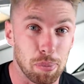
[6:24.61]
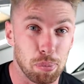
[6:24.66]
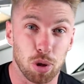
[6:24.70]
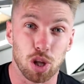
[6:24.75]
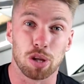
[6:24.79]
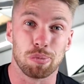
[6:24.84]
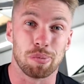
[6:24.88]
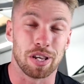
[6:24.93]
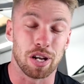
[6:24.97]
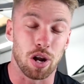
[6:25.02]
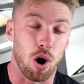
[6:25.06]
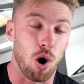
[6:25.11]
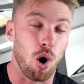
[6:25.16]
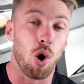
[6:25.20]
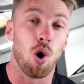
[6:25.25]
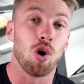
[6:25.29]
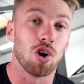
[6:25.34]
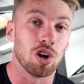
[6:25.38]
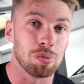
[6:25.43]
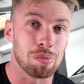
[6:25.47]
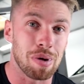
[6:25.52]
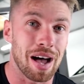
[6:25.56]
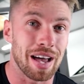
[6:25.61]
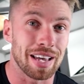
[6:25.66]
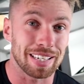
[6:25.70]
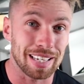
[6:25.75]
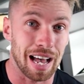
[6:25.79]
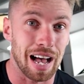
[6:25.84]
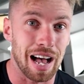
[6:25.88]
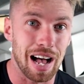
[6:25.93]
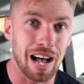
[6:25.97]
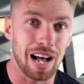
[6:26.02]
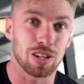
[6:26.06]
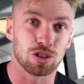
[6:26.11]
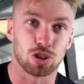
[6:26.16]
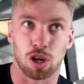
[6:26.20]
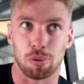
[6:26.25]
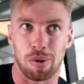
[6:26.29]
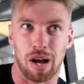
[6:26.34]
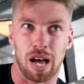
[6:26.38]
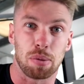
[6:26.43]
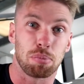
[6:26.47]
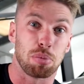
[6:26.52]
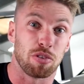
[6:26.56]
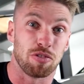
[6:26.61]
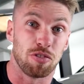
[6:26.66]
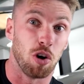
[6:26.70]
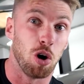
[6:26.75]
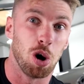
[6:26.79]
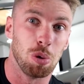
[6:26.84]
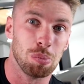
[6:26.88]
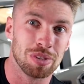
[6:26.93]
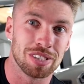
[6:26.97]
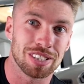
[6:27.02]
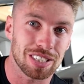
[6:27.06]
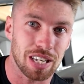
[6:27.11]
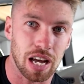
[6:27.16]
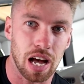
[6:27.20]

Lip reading: I put them in all of my cars, all my performance